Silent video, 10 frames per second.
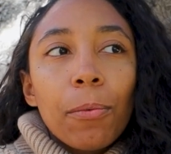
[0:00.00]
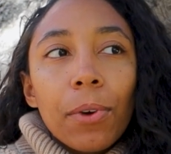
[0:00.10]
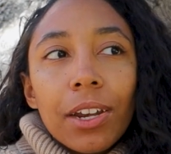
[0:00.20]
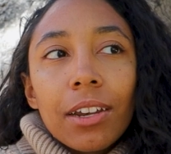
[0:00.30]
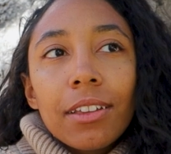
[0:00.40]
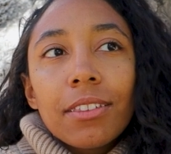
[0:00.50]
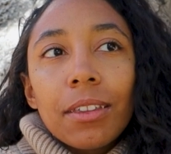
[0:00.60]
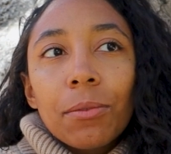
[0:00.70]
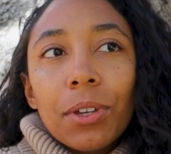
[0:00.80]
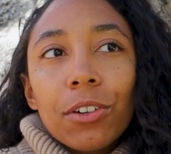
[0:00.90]
what it is
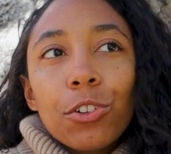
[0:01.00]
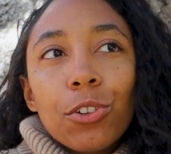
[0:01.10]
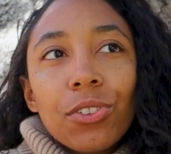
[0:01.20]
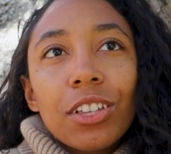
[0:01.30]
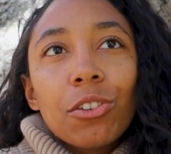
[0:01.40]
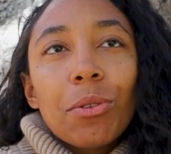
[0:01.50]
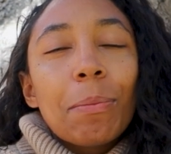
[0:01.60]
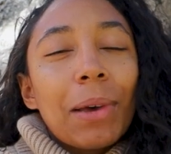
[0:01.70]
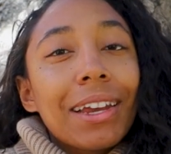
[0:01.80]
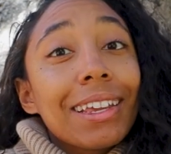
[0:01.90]
that we are choosing to
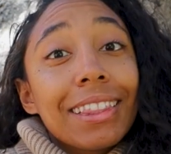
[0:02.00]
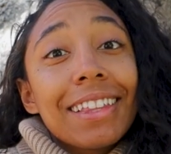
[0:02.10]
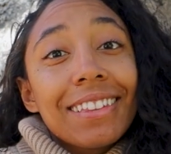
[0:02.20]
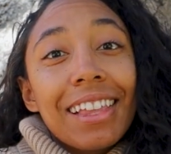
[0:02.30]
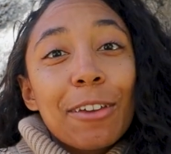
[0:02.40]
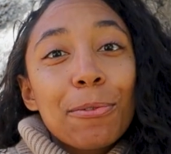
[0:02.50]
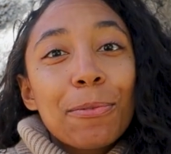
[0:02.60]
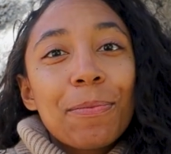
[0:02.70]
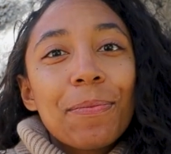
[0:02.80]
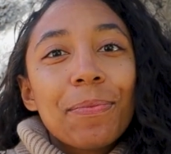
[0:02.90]
embody in this life.
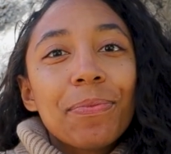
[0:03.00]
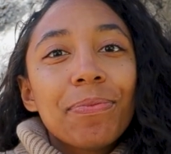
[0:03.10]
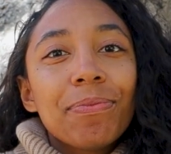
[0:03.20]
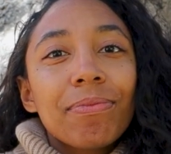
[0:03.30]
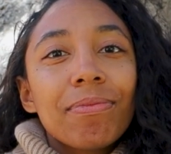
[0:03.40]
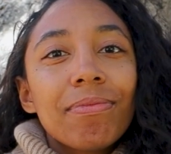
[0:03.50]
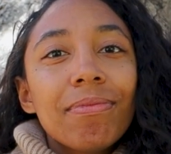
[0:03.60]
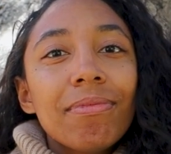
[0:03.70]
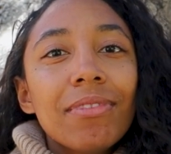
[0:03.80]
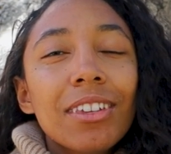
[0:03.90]

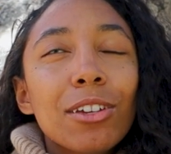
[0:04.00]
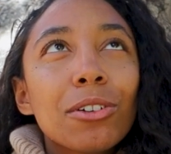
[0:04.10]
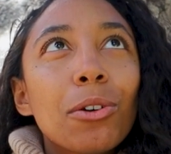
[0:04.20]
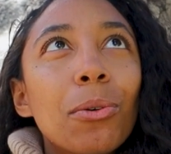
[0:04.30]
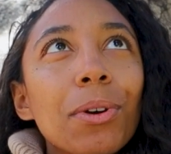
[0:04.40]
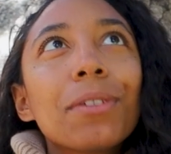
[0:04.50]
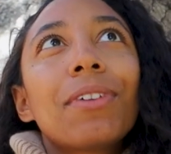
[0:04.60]
Your core